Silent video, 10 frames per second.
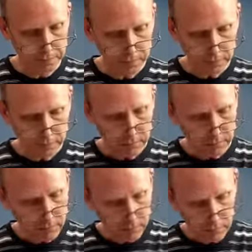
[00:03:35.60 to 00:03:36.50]

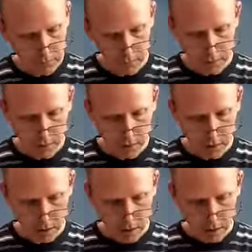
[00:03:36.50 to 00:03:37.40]

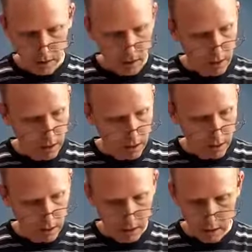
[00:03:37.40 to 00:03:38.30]
(no one is talking)